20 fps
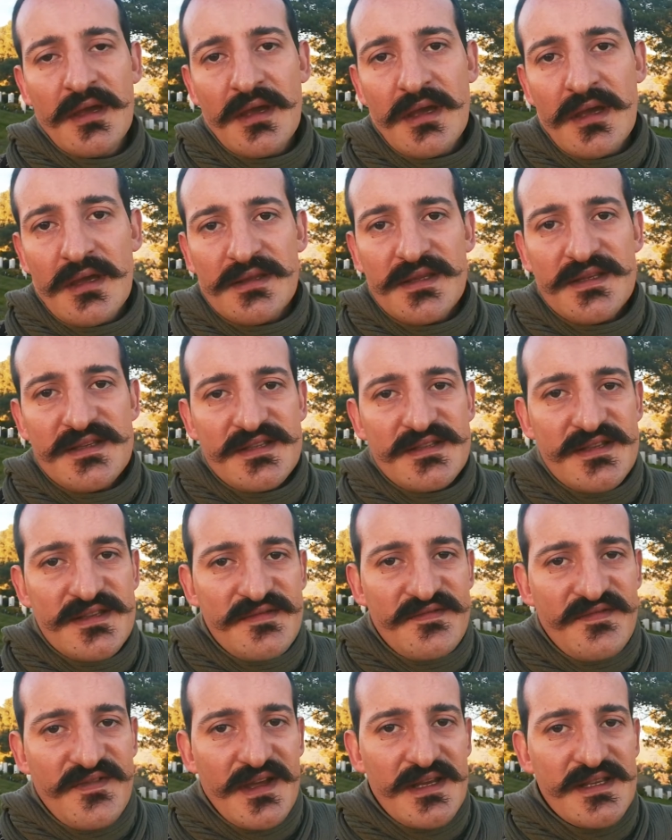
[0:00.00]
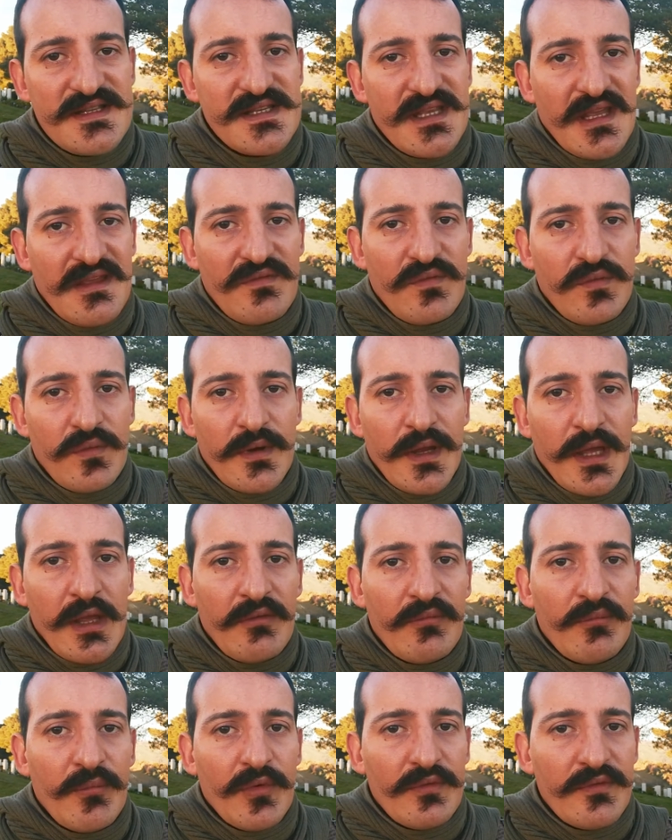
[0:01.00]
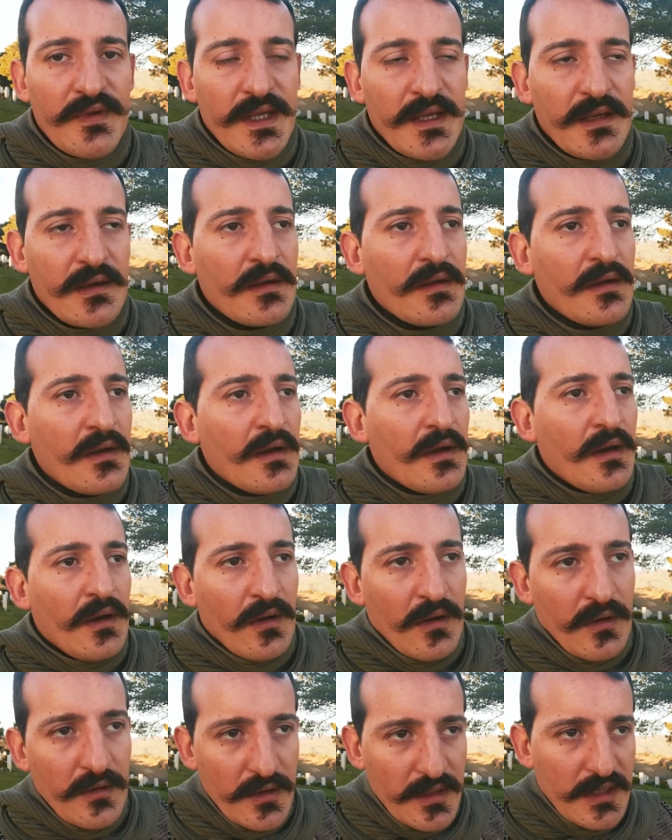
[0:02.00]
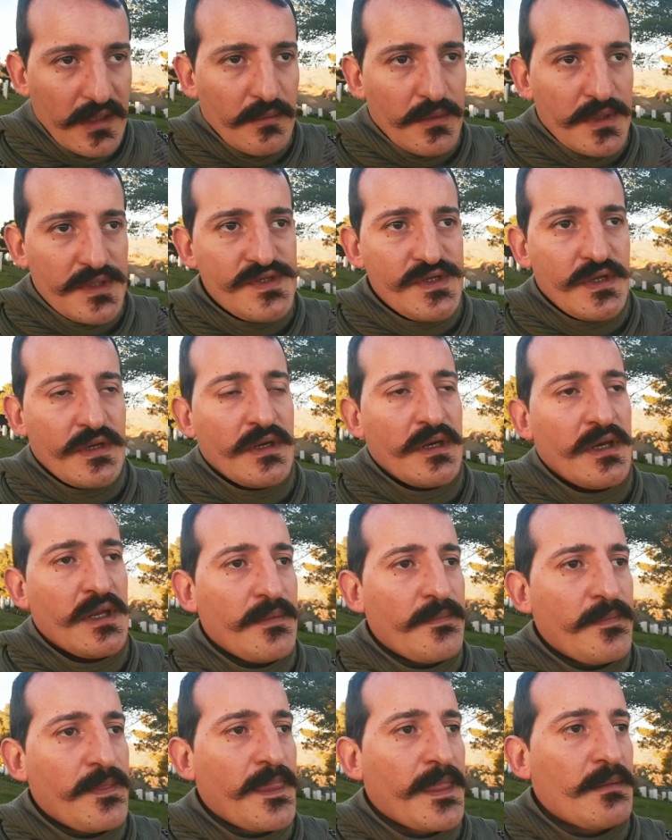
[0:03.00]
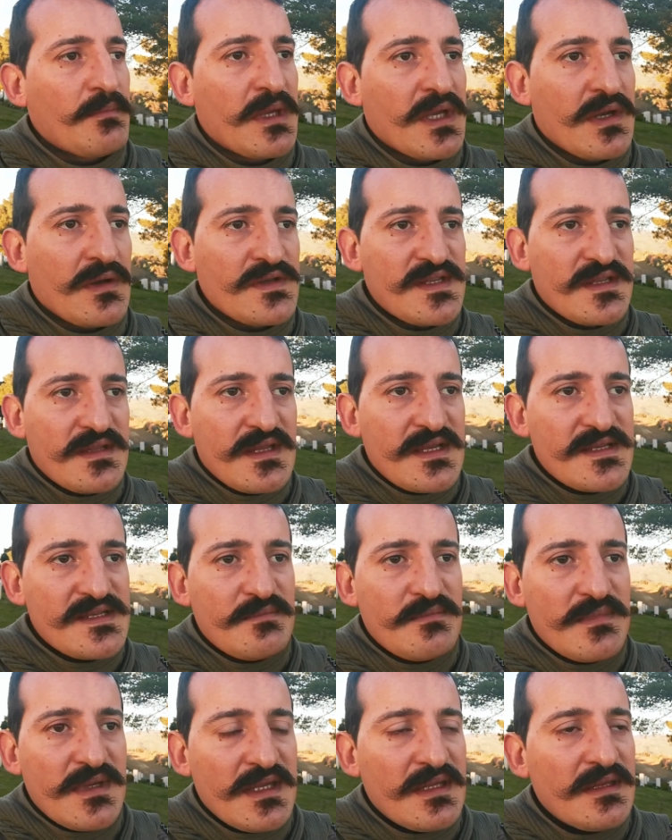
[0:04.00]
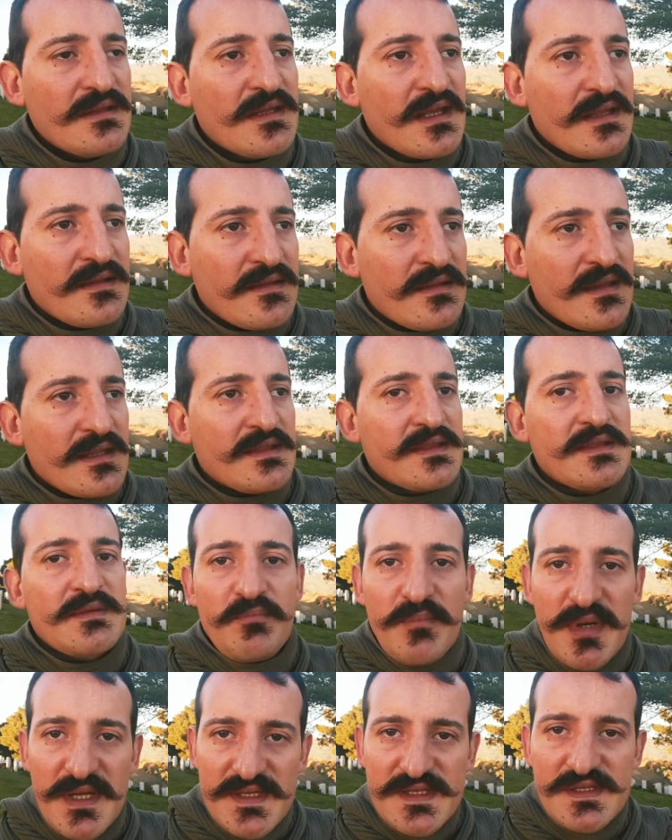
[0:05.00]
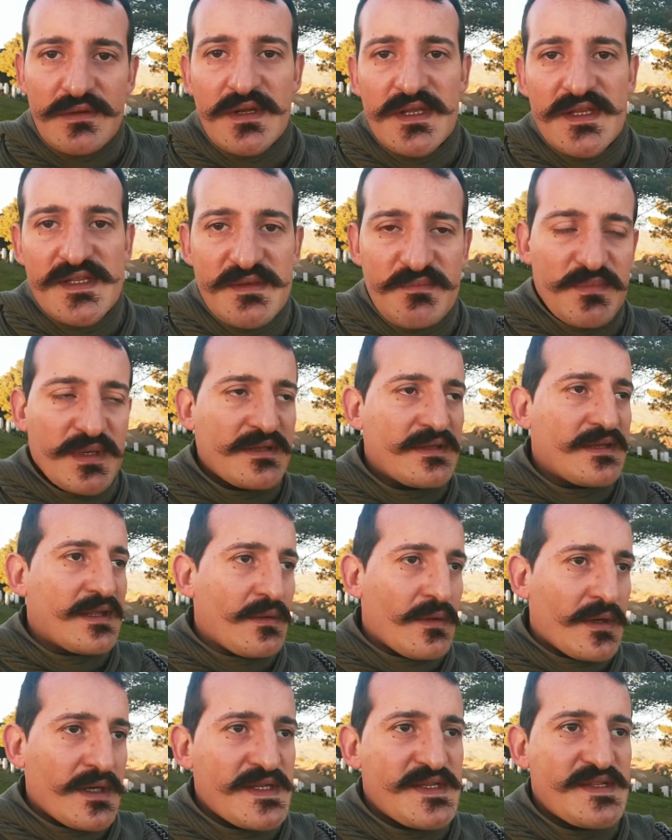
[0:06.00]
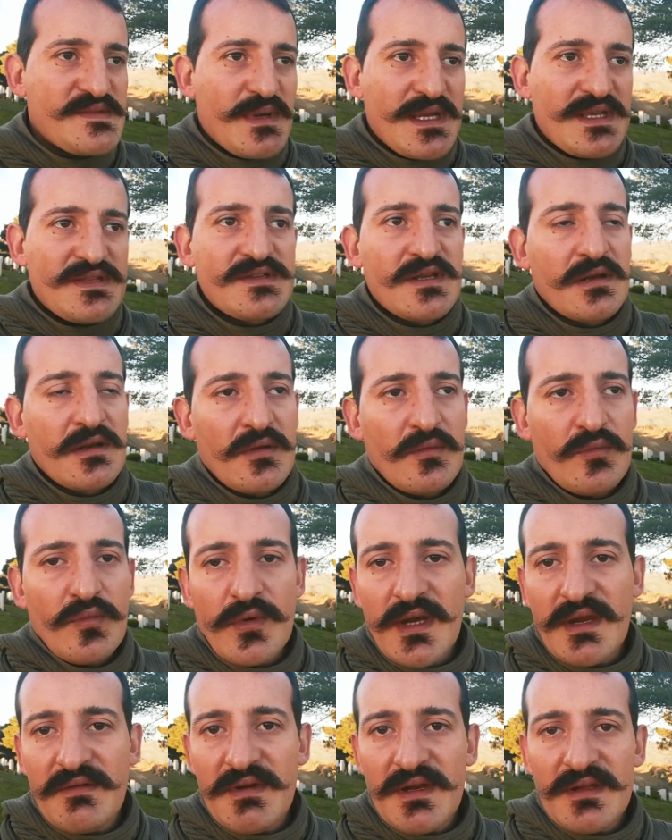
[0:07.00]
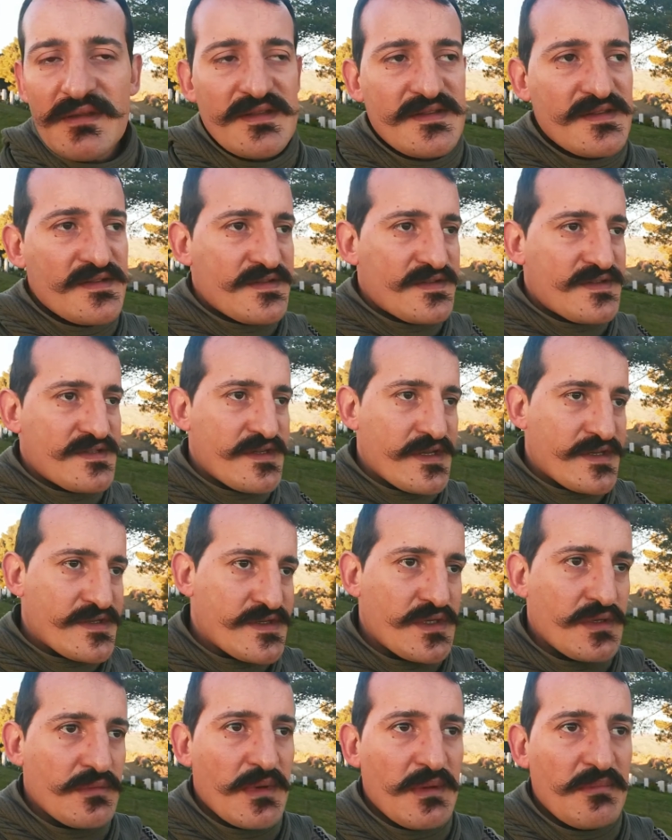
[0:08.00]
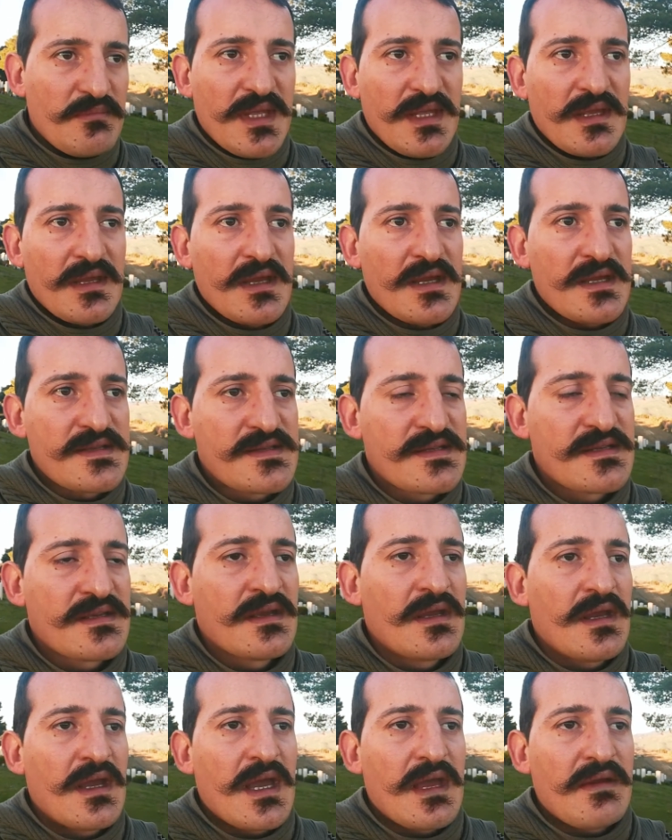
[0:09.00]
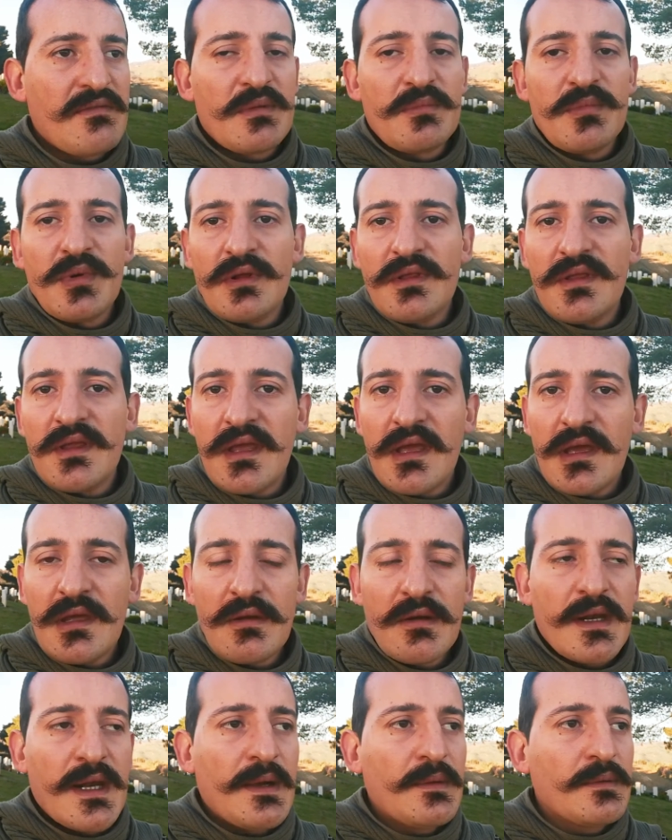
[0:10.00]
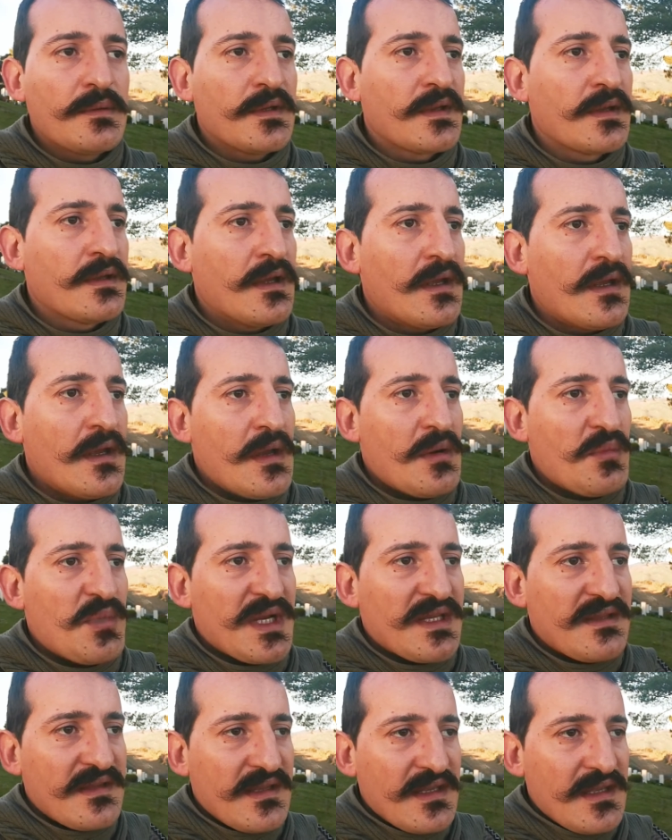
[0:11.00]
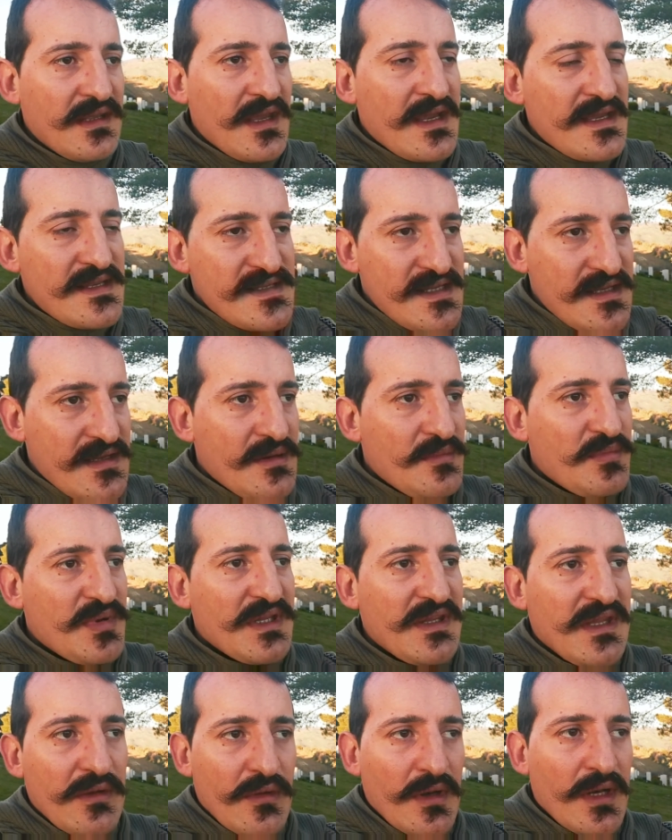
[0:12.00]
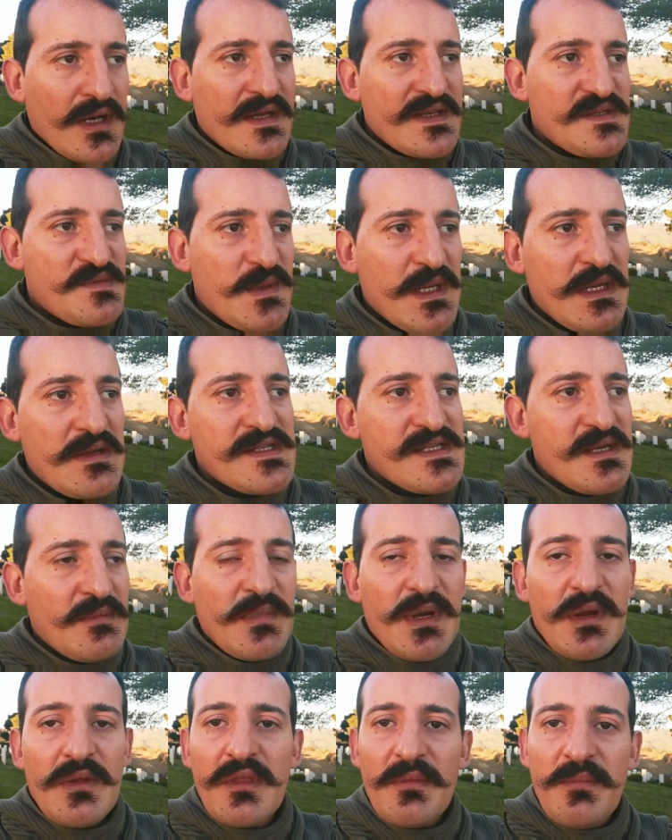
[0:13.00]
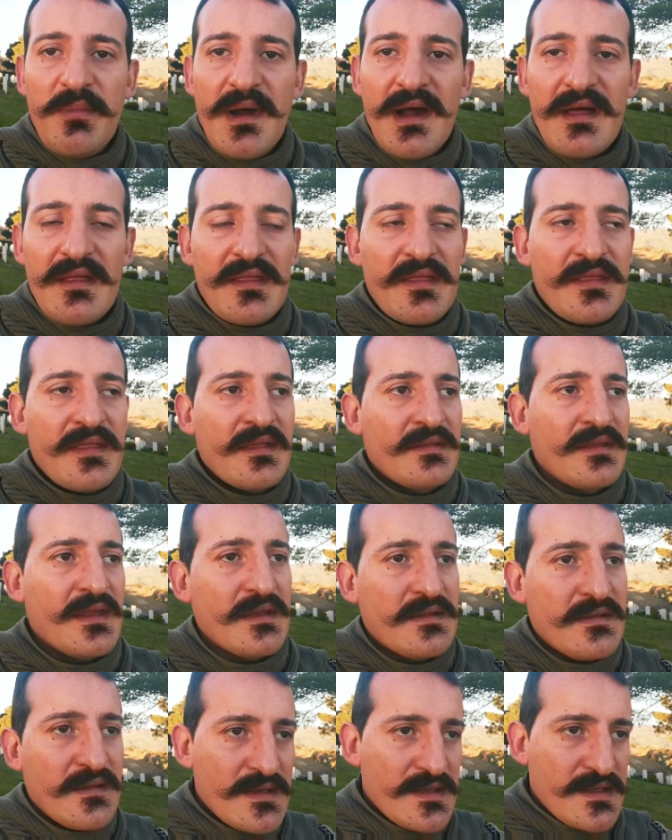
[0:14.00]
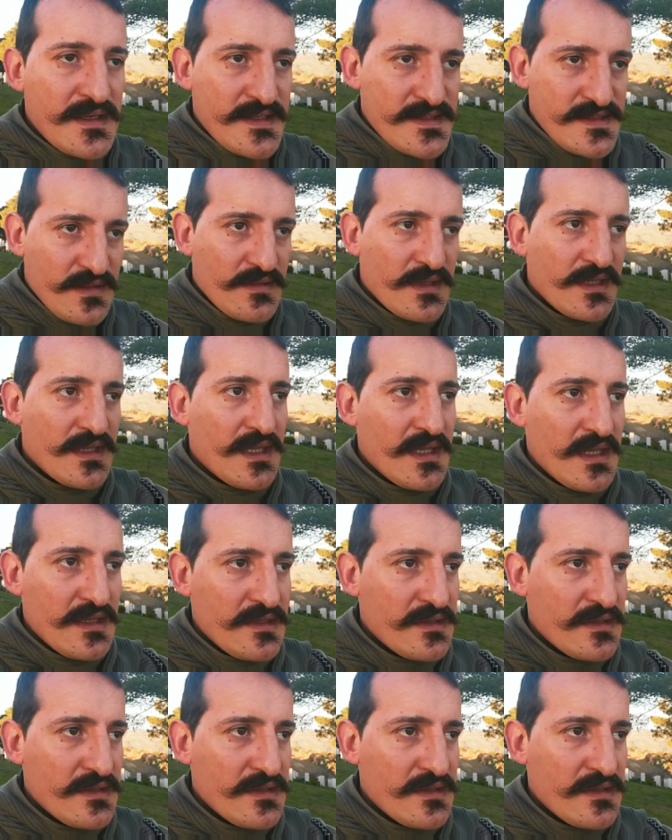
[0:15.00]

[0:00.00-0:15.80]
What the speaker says: this is a very safe way of moving on in our journey, because it doesn't mean that that person is particularly special or whatever it is. It's just human being as everybody here around, but he has a particular experience about the path that he has already